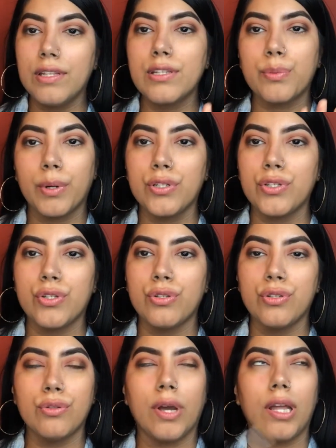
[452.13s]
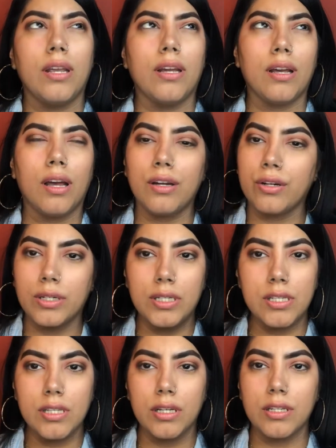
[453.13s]
this brush to do any cut
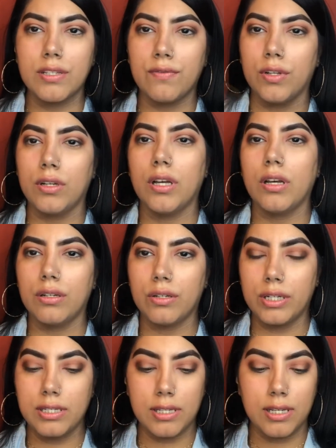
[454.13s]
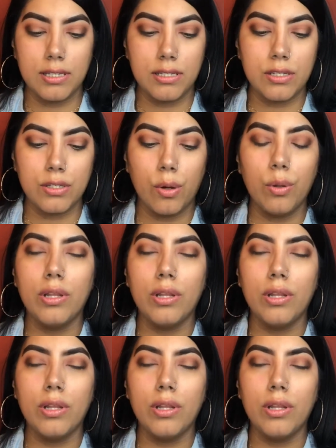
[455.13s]
crease looks, full cut crease, because it's so